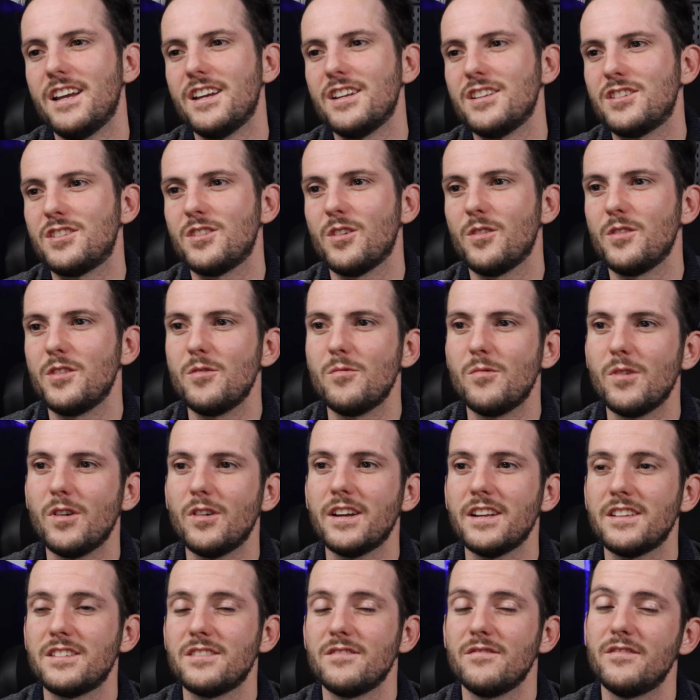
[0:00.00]
So you will
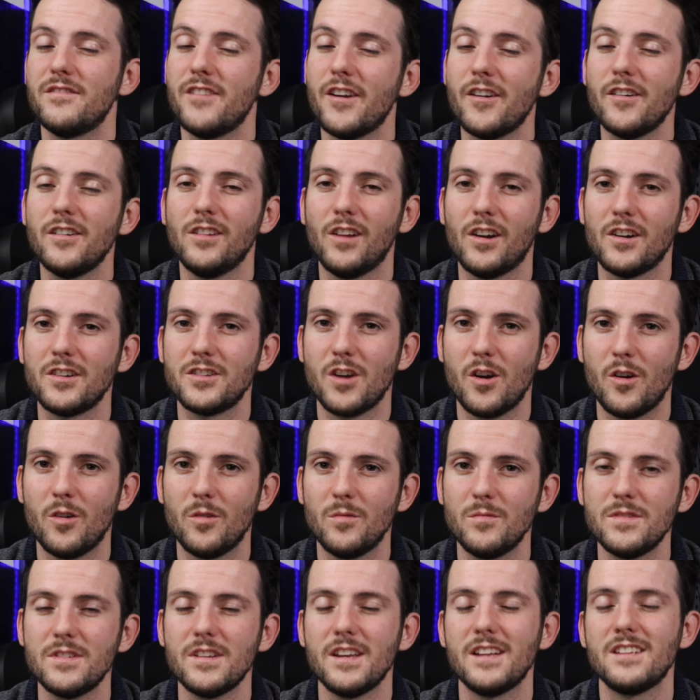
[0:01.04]
get some very large
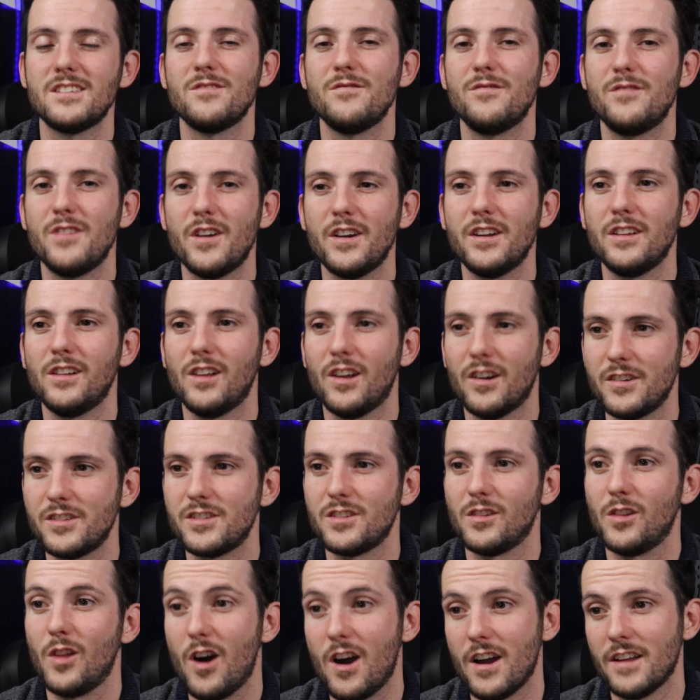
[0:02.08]
homes and some very large
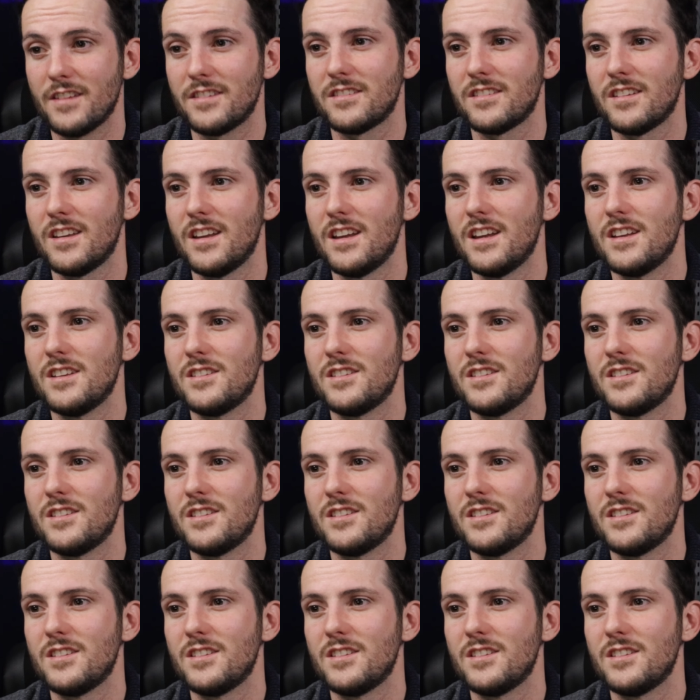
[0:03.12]
lots.